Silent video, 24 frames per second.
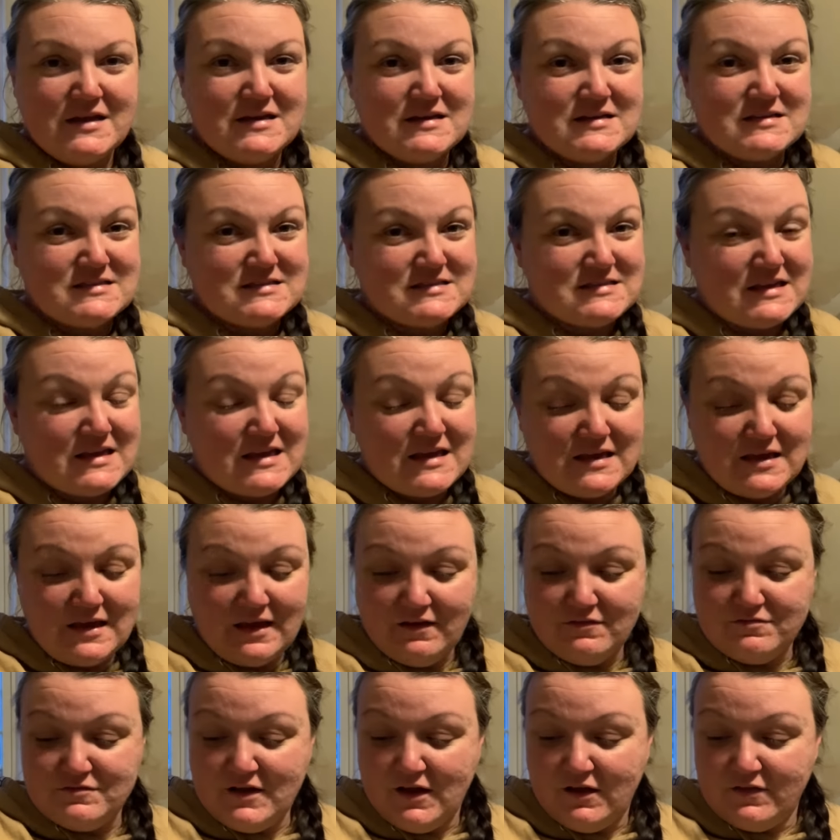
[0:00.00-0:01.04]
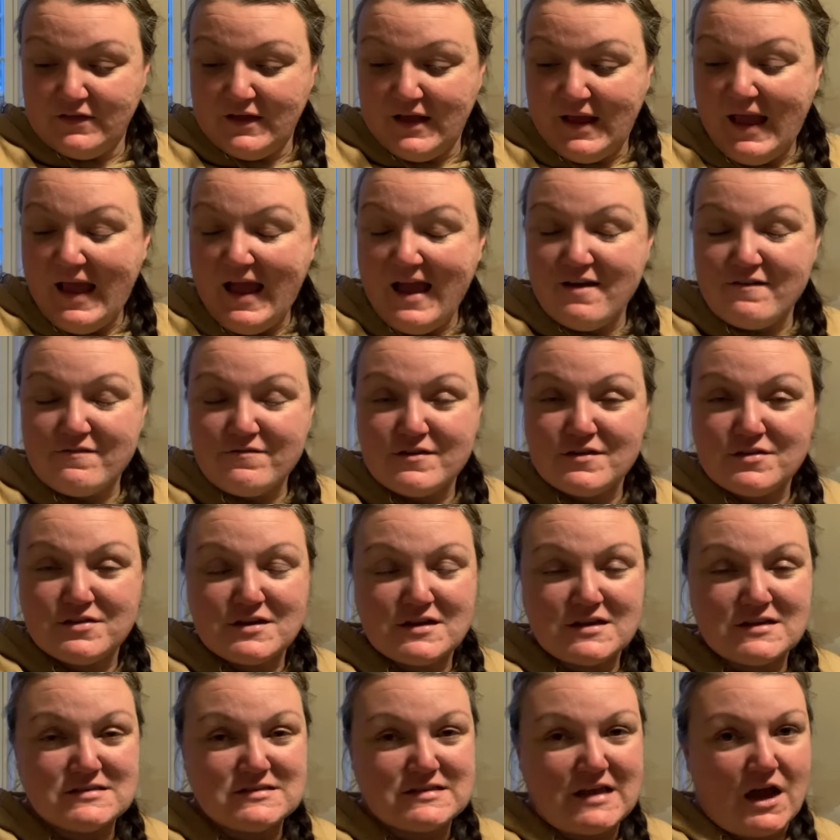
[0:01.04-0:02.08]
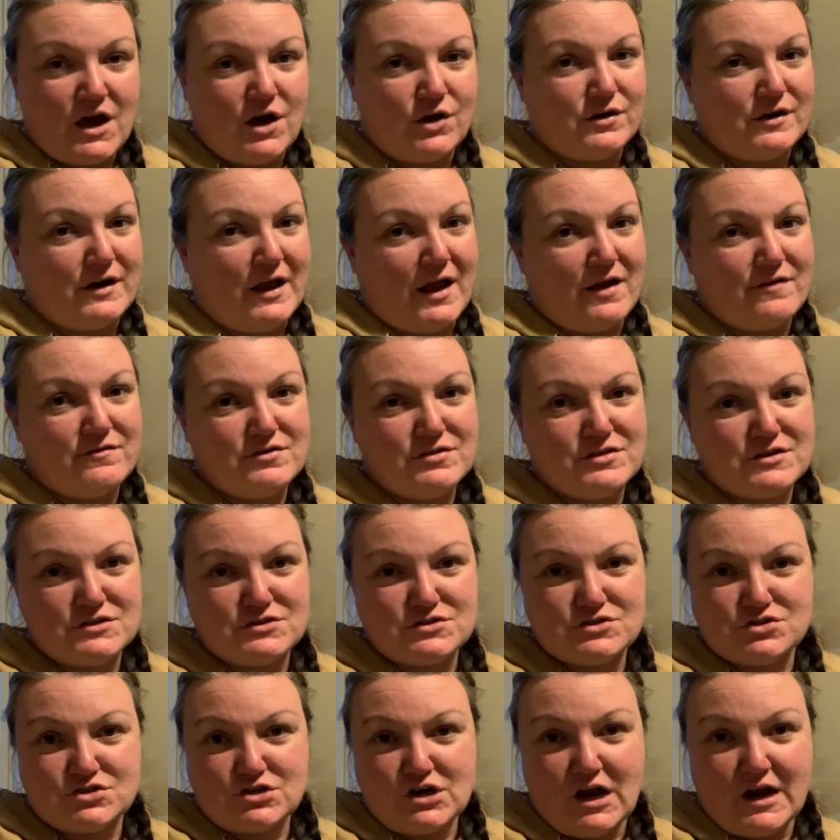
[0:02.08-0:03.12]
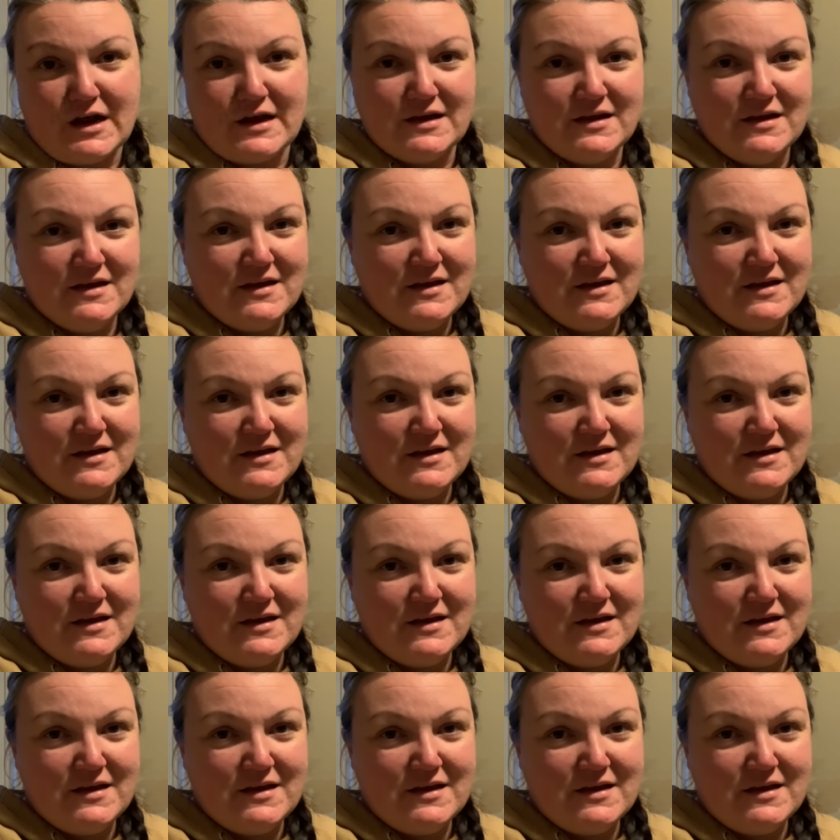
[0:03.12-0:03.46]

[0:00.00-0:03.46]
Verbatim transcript: See if now that everything is out and everything's dry,